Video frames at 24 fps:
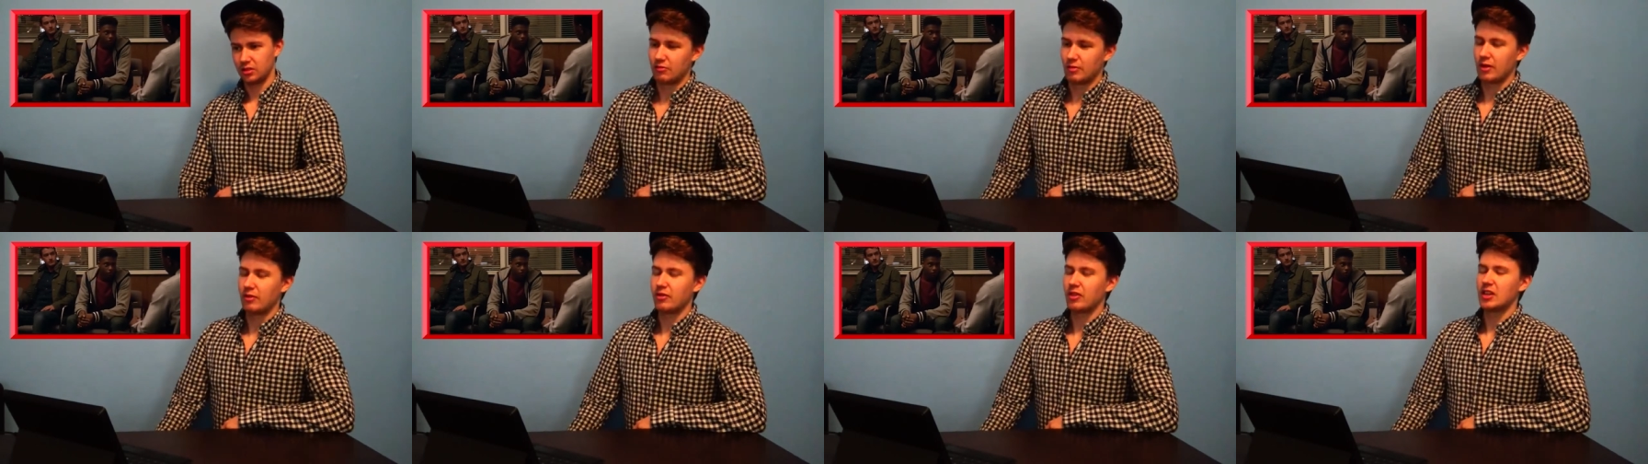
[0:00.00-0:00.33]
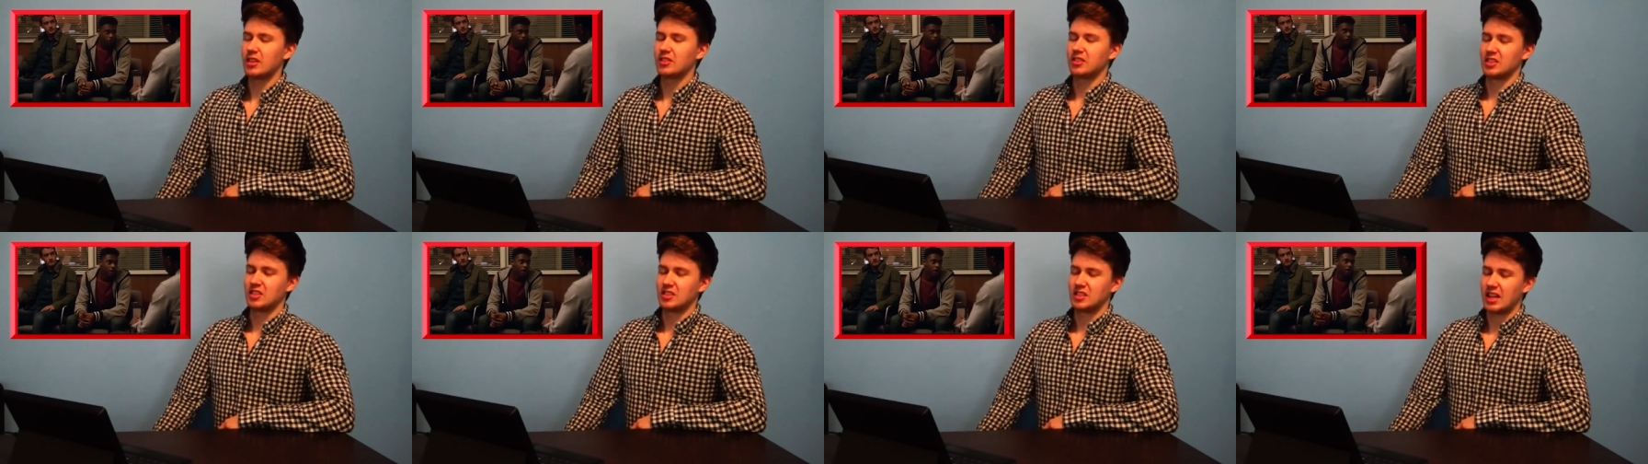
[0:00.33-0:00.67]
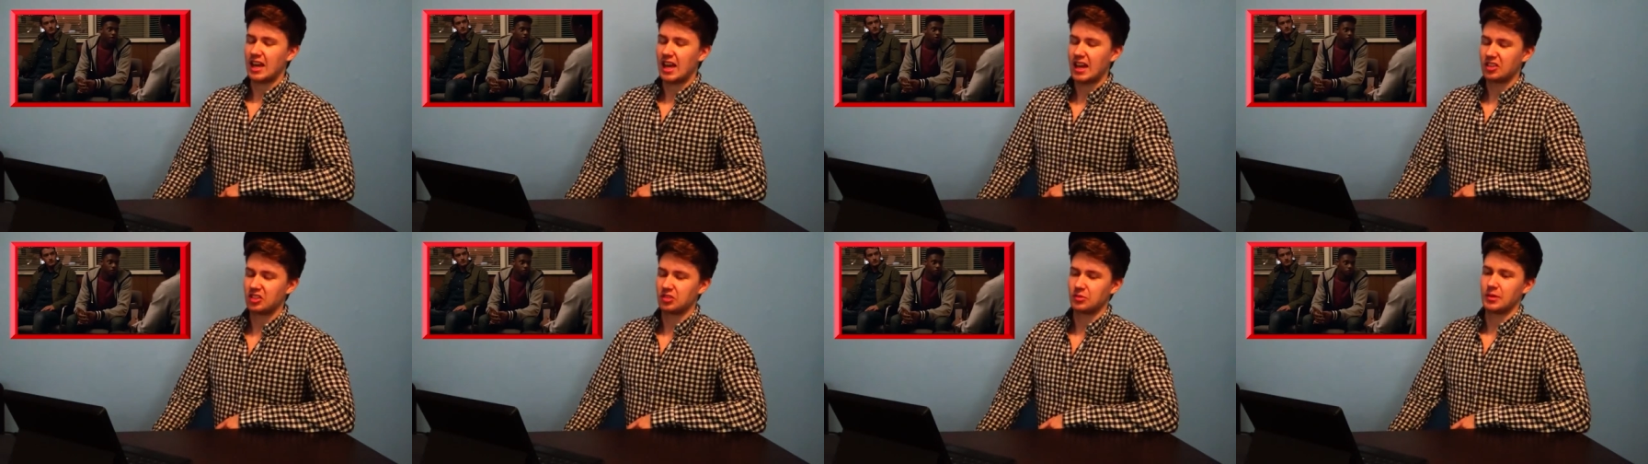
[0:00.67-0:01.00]
If my friend doesn't
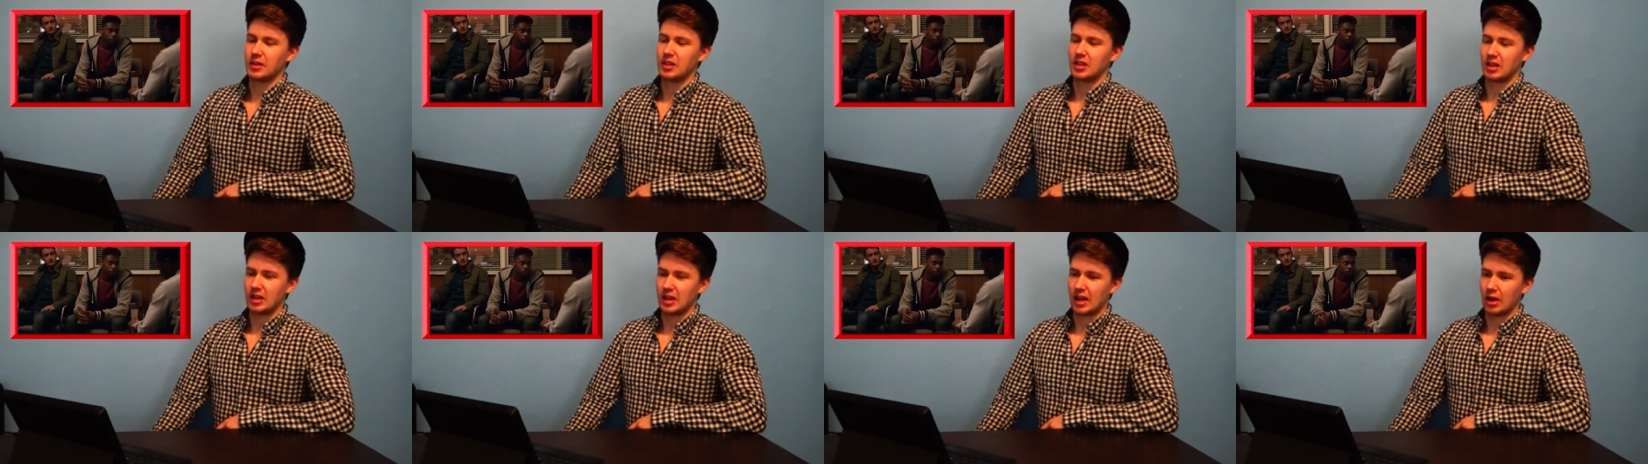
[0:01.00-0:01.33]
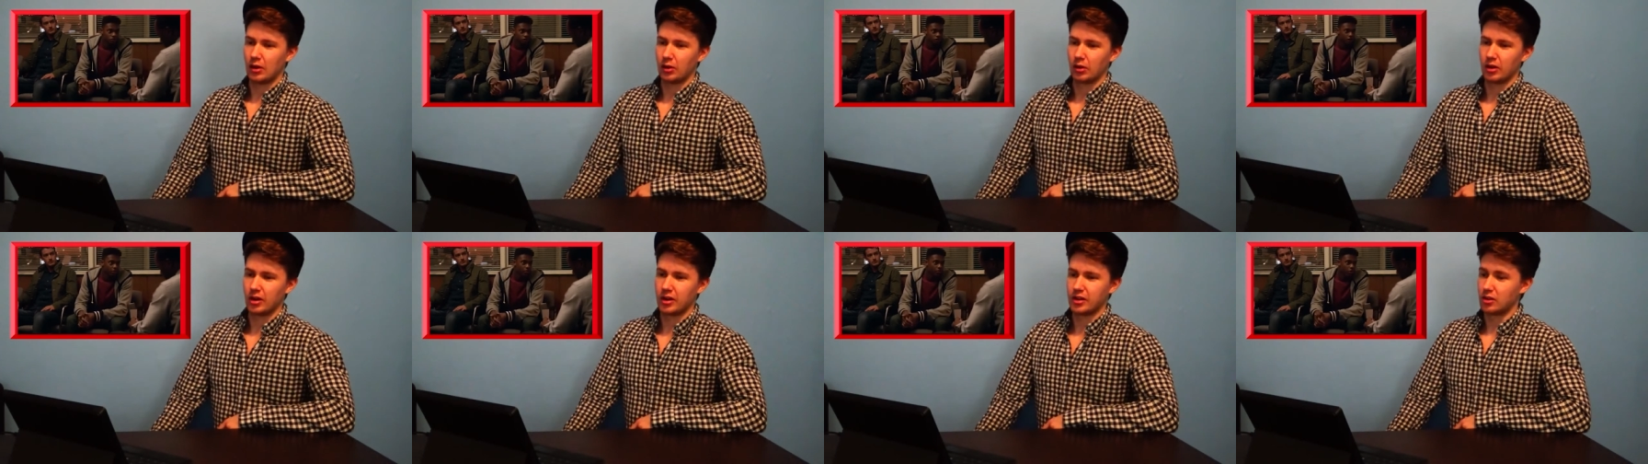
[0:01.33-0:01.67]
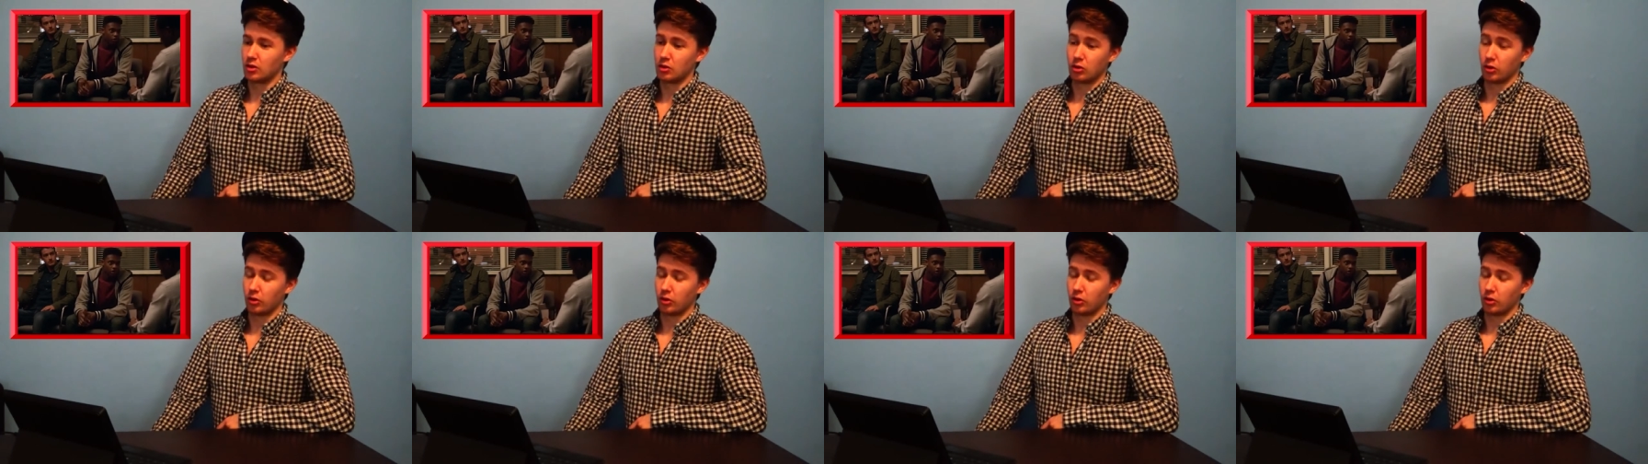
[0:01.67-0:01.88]
text me in an hour, I go